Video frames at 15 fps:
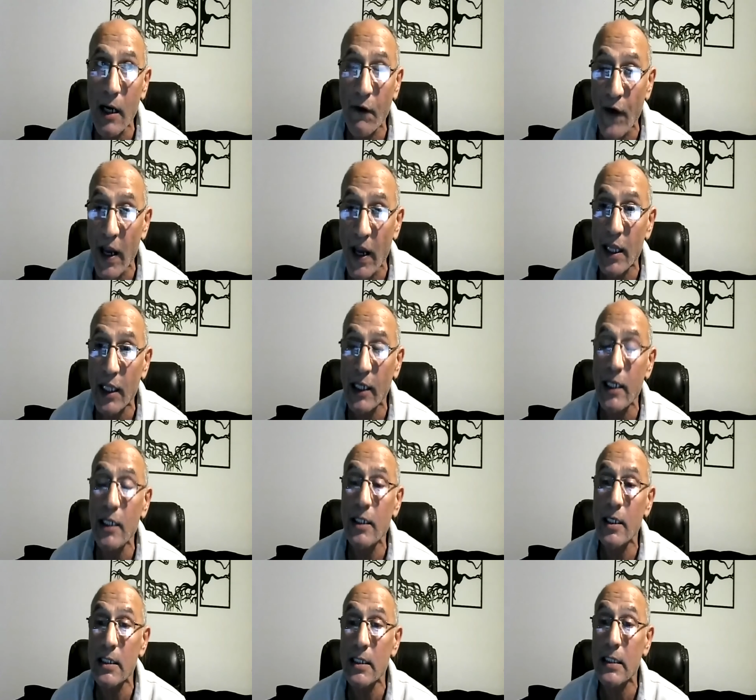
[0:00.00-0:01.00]
faith
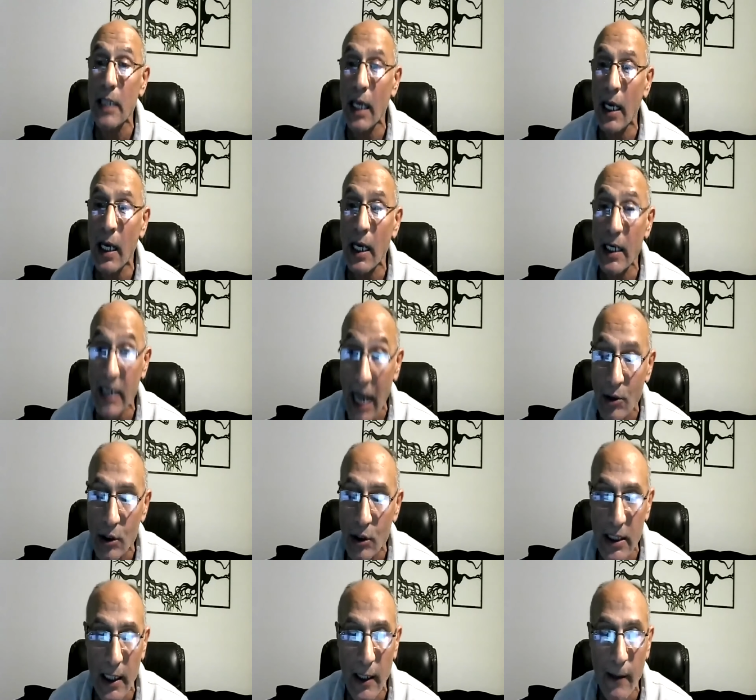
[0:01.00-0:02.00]
leaders uh,
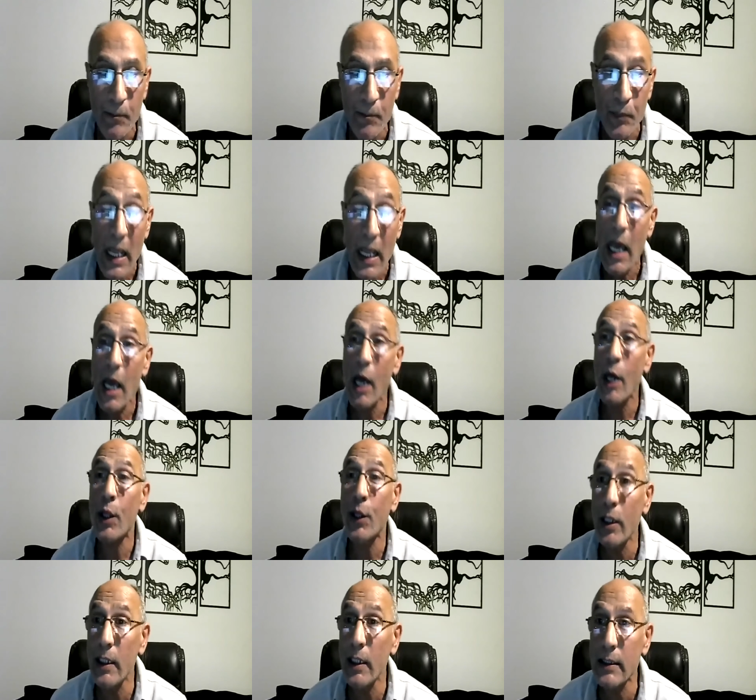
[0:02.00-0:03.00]
council. A
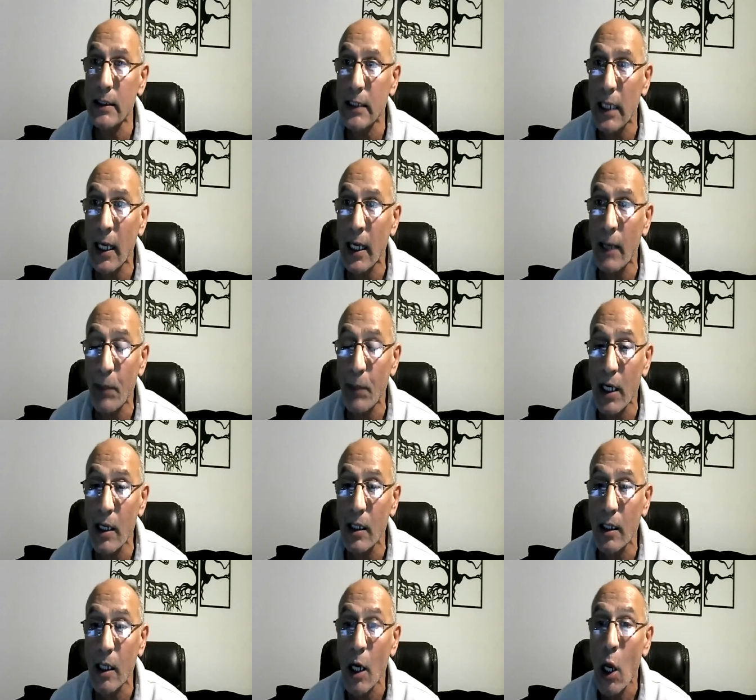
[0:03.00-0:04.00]
third uh,
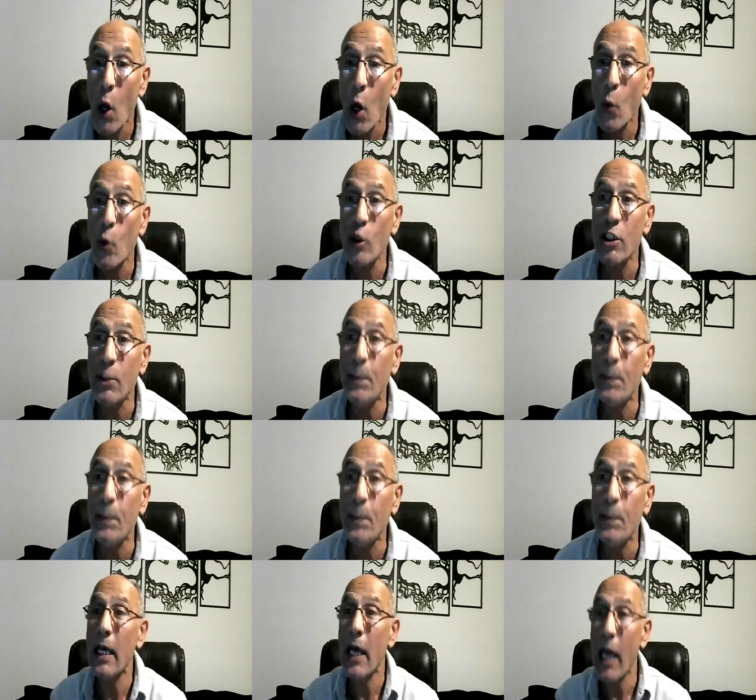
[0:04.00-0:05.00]
pillar would
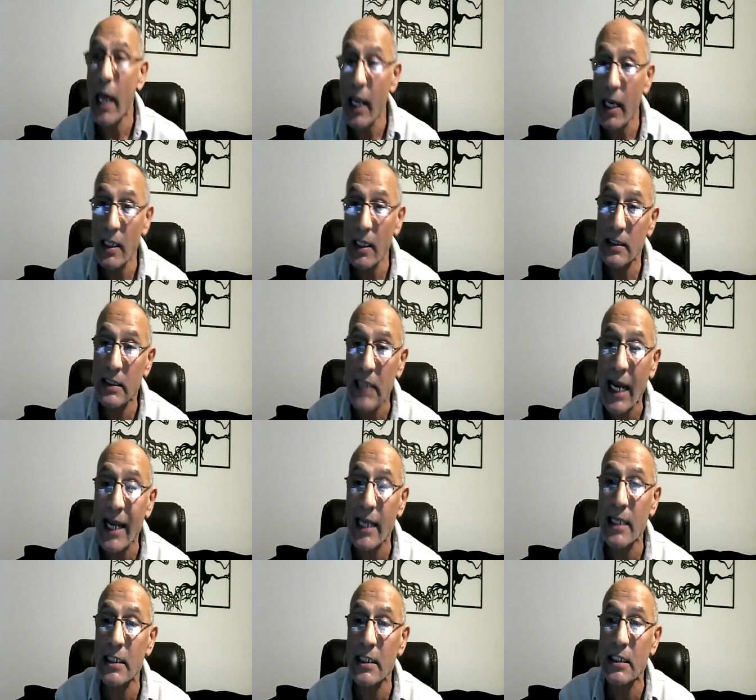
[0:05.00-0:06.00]
be a
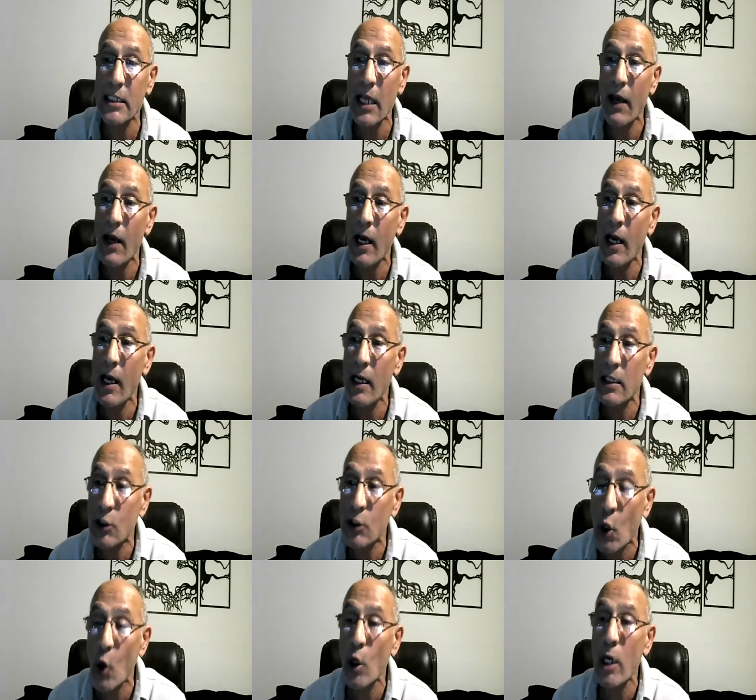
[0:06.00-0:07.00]
science uh,
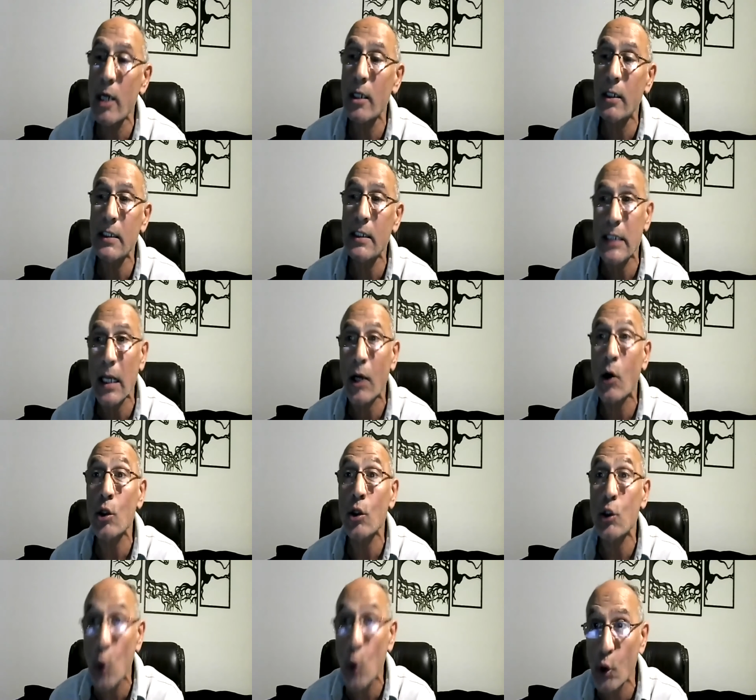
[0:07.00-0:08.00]
scholars
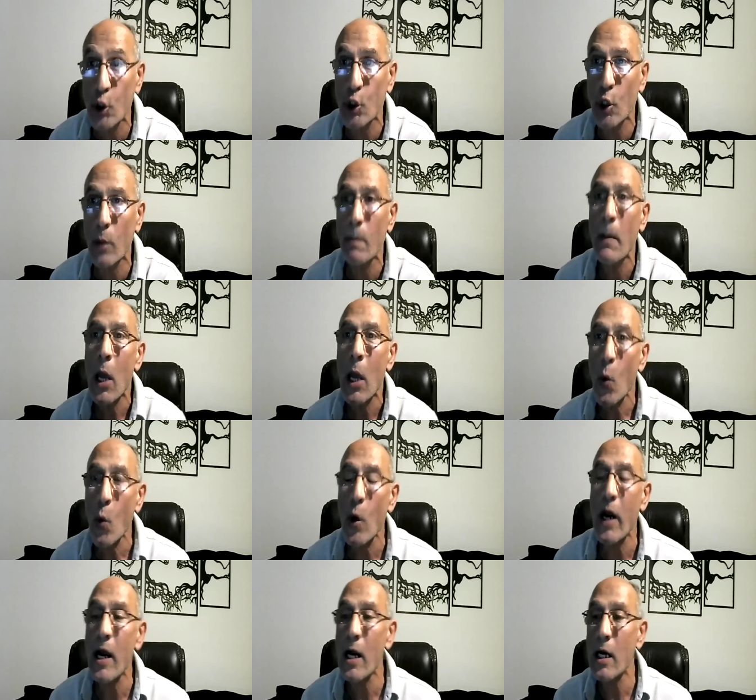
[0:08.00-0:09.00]
consortium
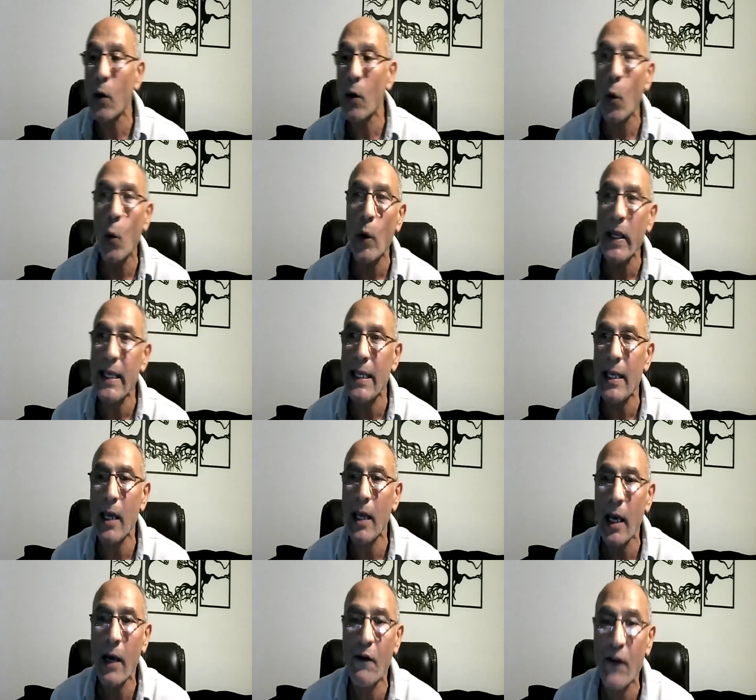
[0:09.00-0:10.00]
where we
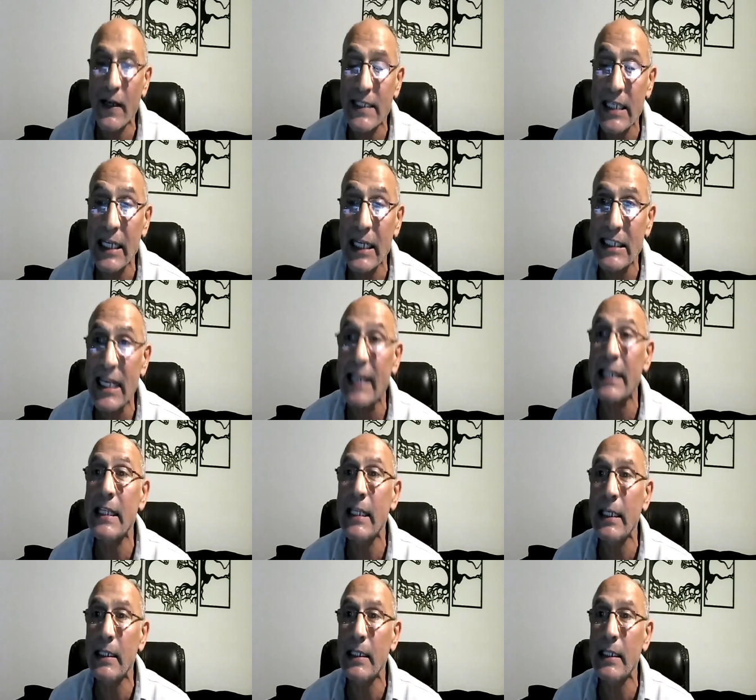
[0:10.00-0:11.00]
uh, facilitate
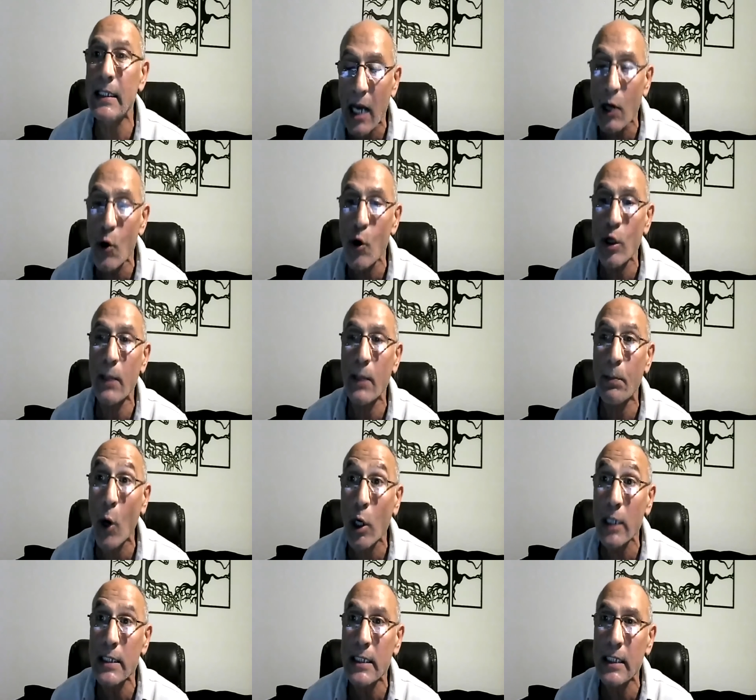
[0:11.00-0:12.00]
the dialogue, the
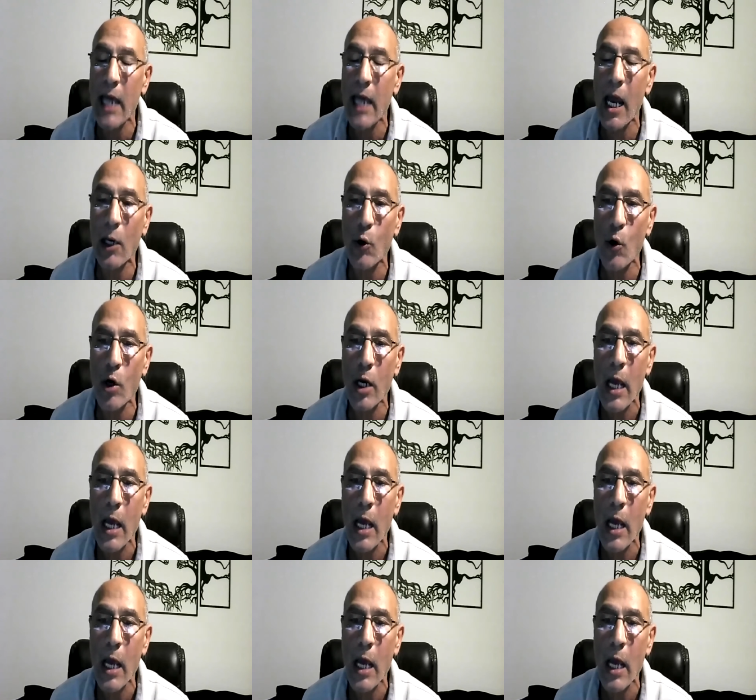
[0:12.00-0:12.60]
policy dialogue